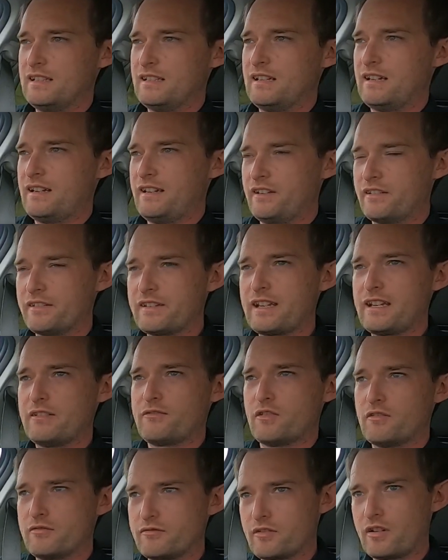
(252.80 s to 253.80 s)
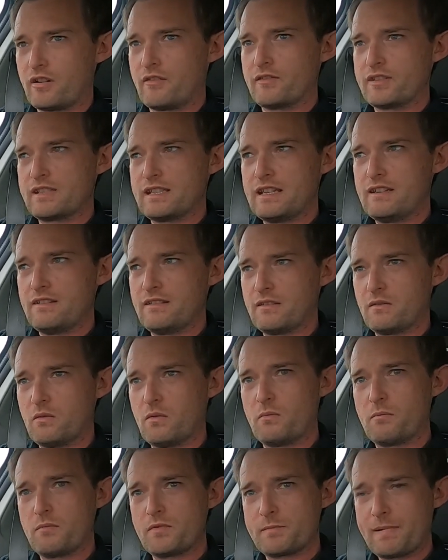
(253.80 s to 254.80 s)
Hyundai have obviously
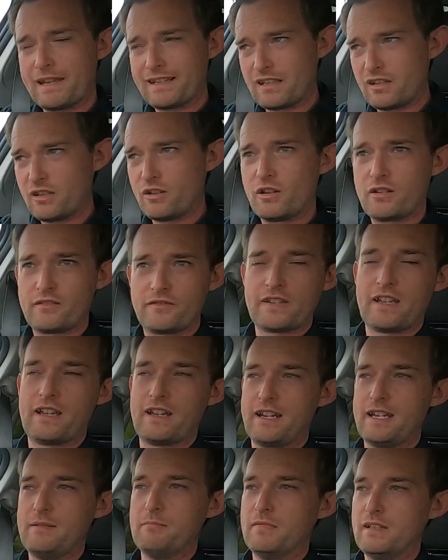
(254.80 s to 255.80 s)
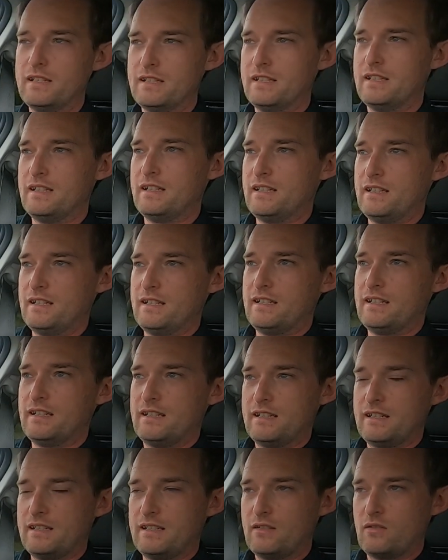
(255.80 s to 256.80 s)
spent a lot of time
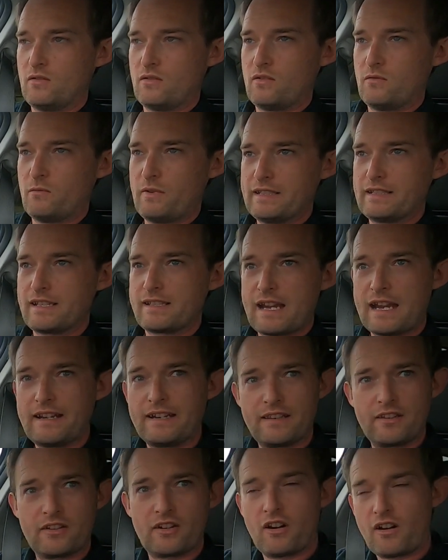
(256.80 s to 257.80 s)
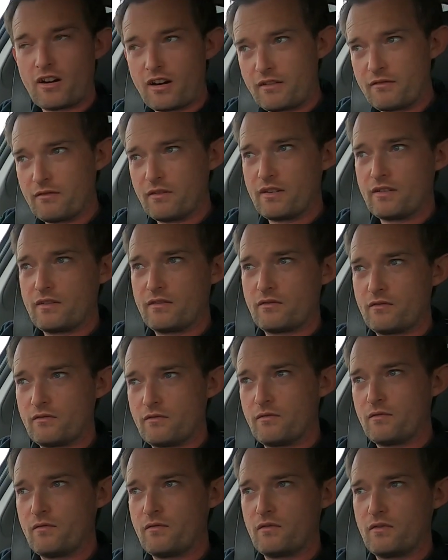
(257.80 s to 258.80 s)
when designing the car
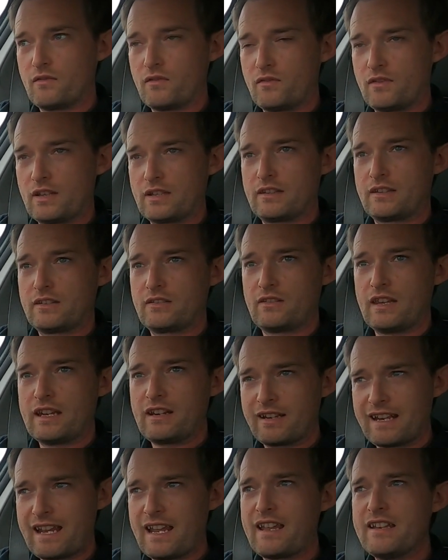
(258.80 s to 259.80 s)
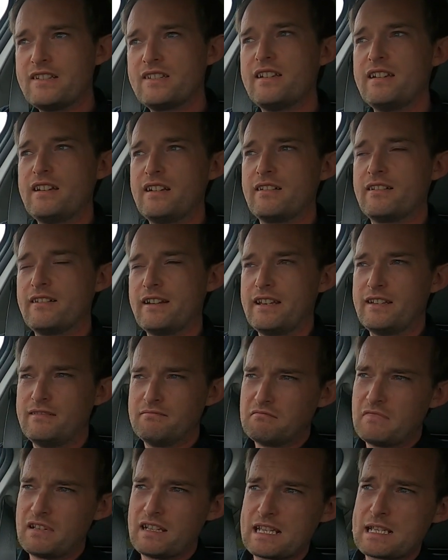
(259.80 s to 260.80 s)
that they could engineer
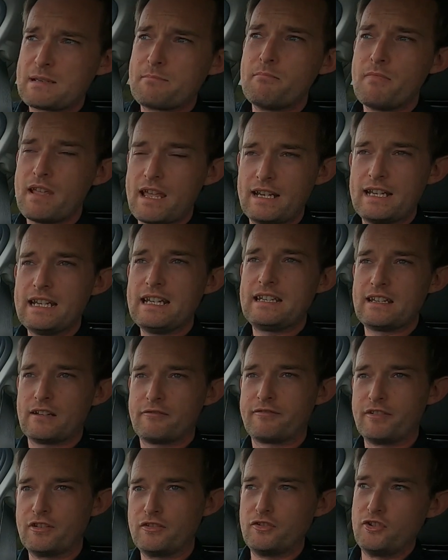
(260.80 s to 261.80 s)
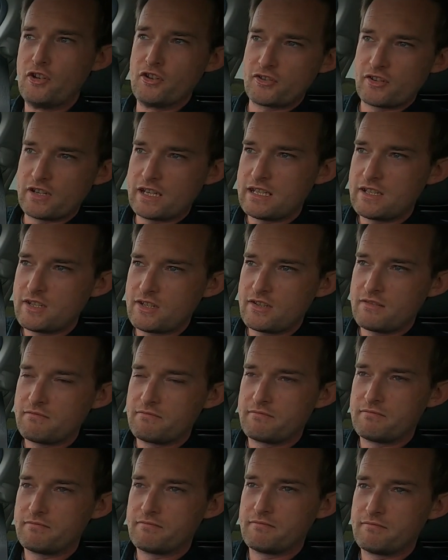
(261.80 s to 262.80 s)
in as many different usage
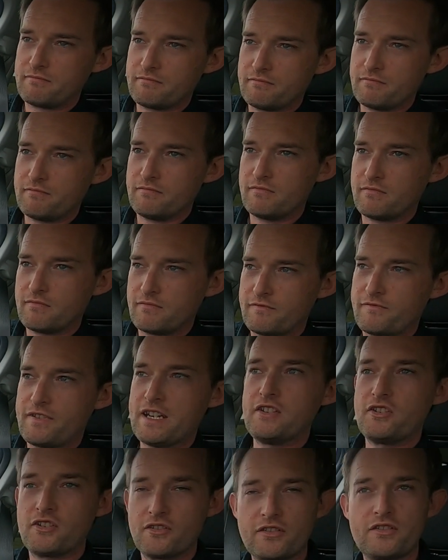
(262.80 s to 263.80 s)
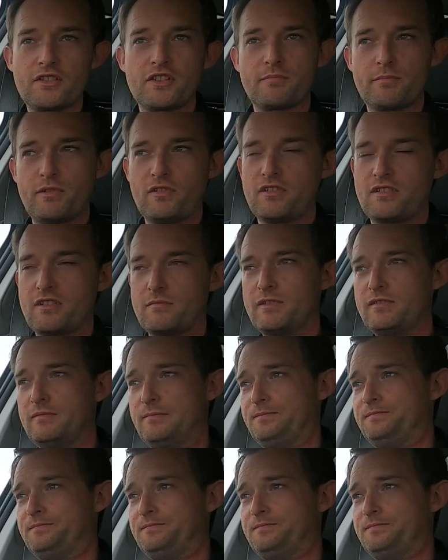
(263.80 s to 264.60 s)
features as possible.